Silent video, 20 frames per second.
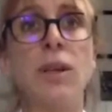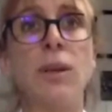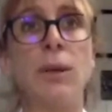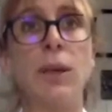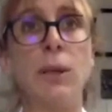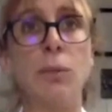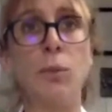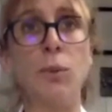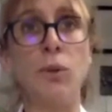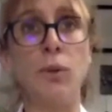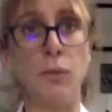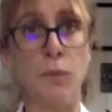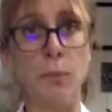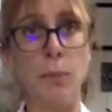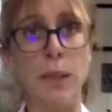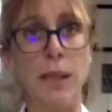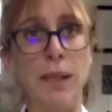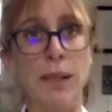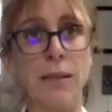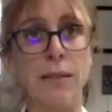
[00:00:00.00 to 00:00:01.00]
So he would have
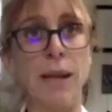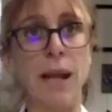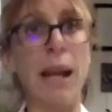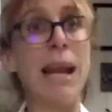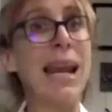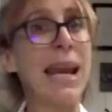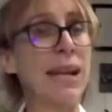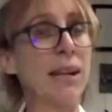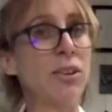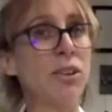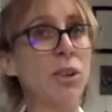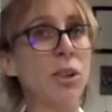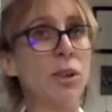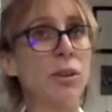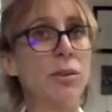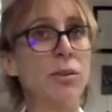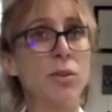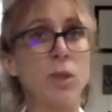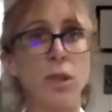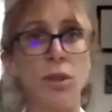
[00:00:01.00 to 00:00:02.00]
been
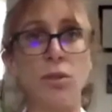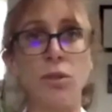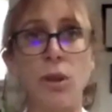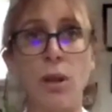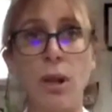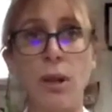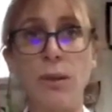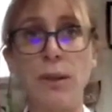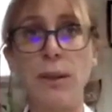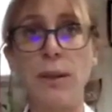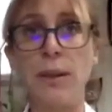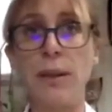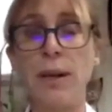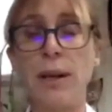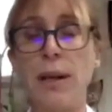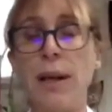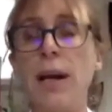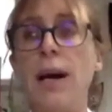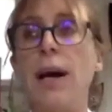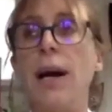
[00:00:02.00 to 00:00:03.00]
lactose intolerant.
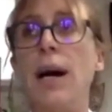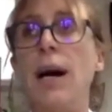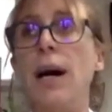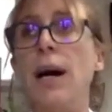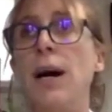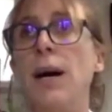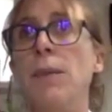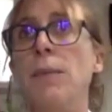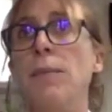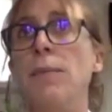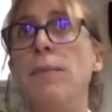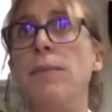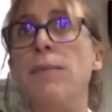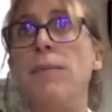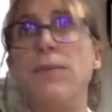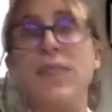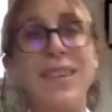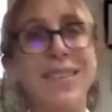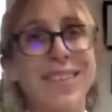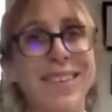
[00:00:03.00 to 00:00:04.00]

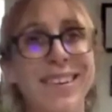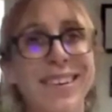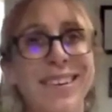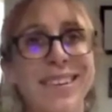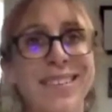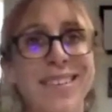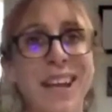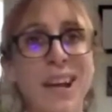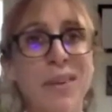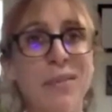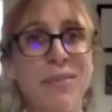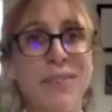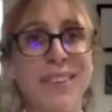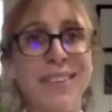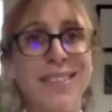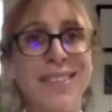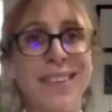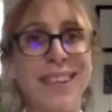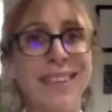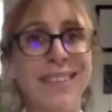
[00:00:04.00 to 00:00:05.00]
This in itself
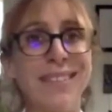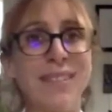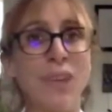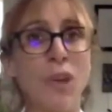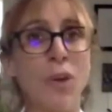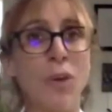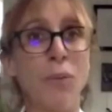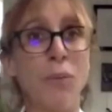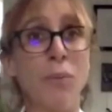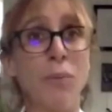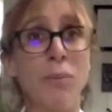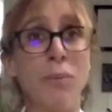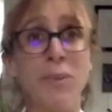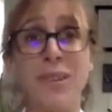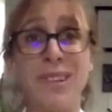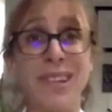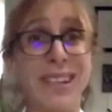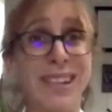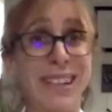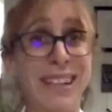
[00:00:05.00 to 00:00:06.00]
is not
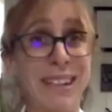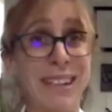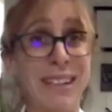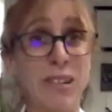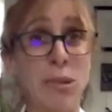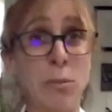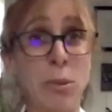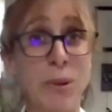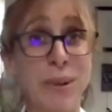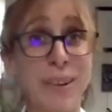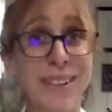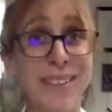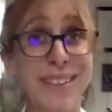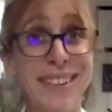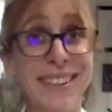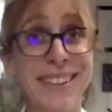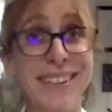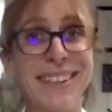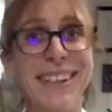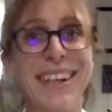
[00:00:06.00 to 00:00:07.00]
particularly
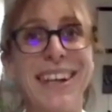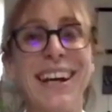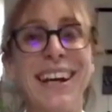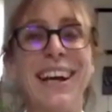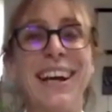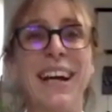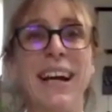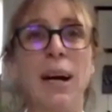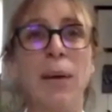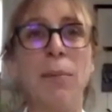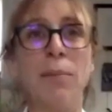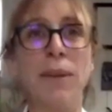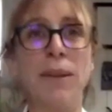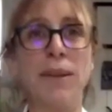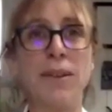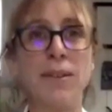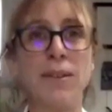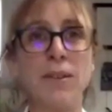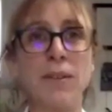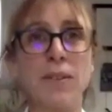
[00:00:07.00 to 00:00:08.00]
surprising
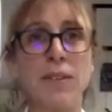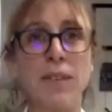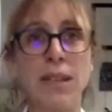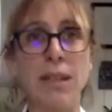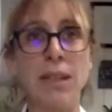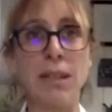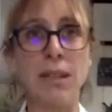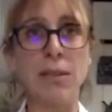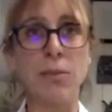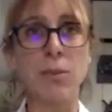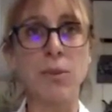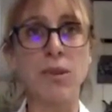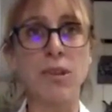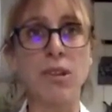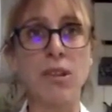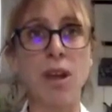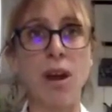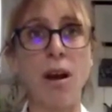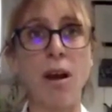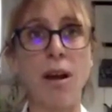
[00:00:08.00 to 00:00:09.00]
because obviously this
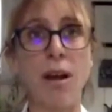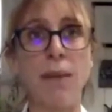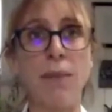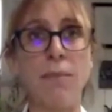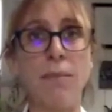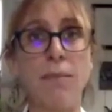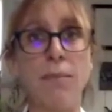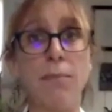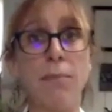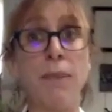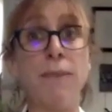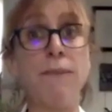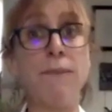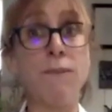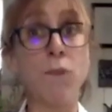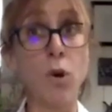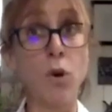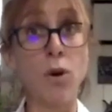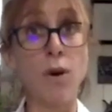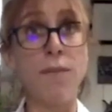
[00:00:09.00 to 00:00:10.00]
was a time
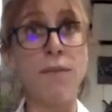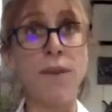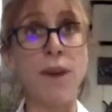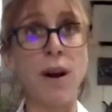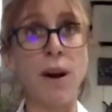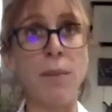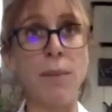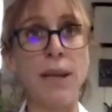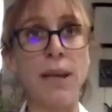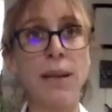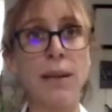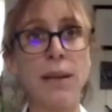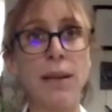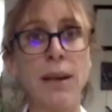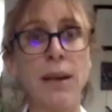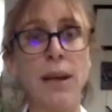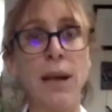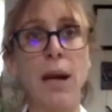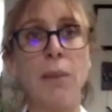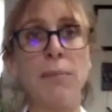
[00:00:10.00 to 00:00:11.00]
before farming
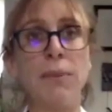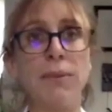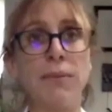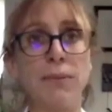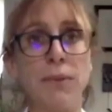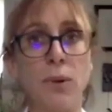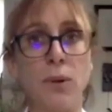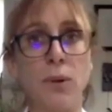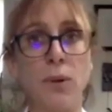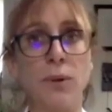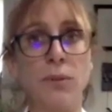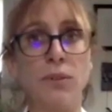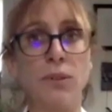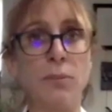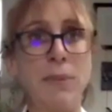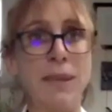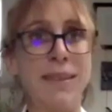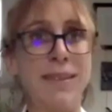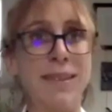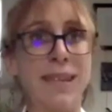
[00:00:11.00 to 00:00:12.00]
and before
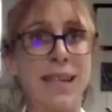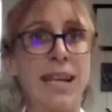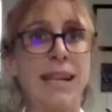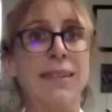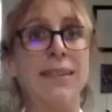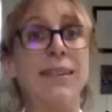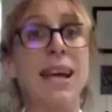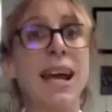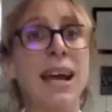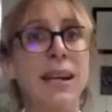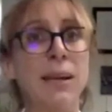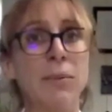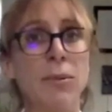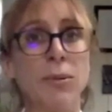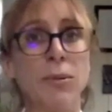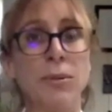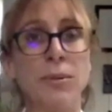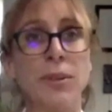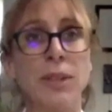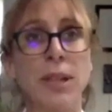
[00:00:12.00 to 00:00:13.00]
domesticated
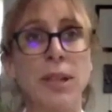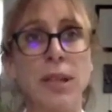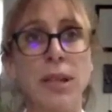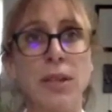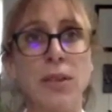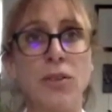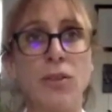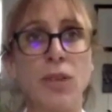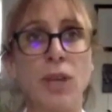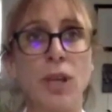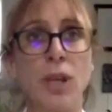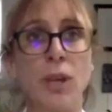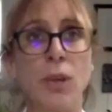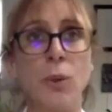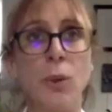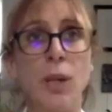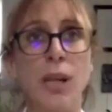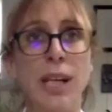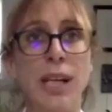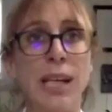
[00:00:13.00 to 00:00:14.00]
animals.
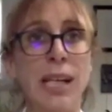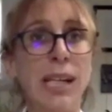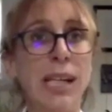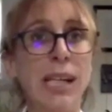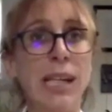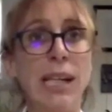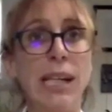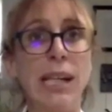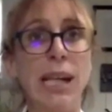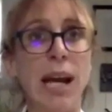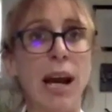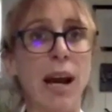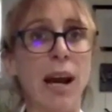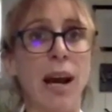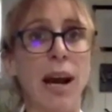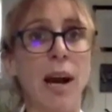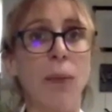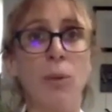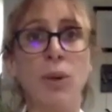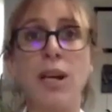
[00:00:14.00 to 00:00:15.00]
So he
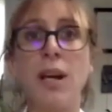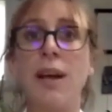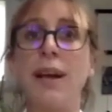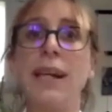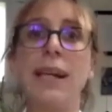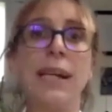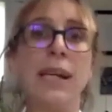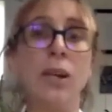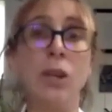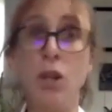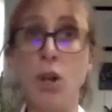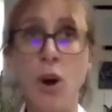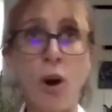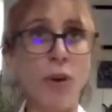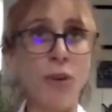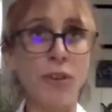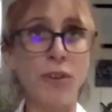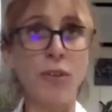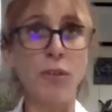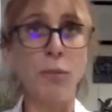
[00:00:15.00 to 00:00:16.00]
would likely
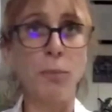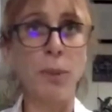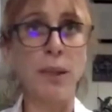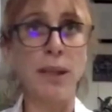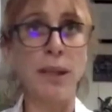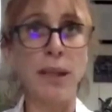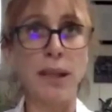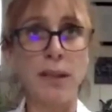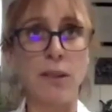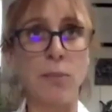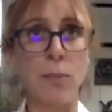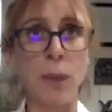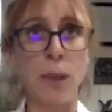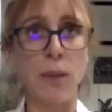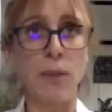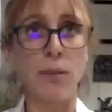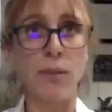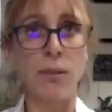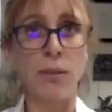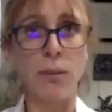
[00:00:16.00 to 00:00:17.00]
not have been
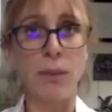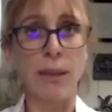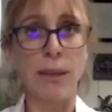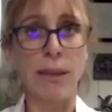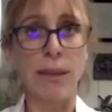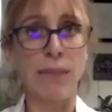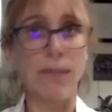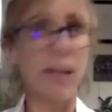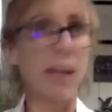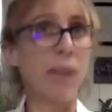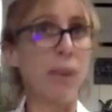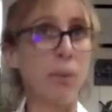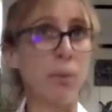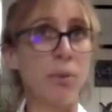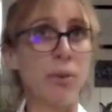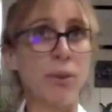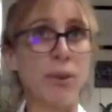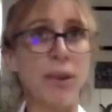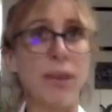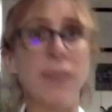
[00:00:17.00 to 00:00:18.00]
exposed to any dairy
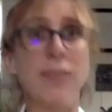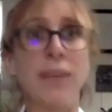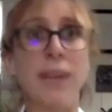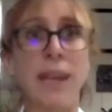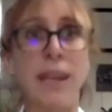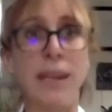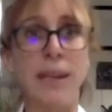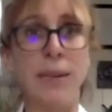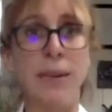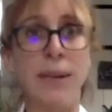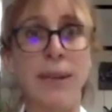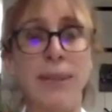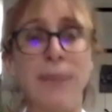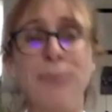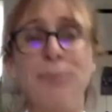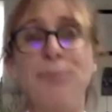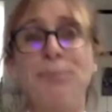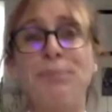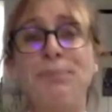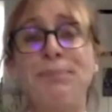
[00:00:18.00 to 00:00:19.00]
products anyway.
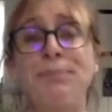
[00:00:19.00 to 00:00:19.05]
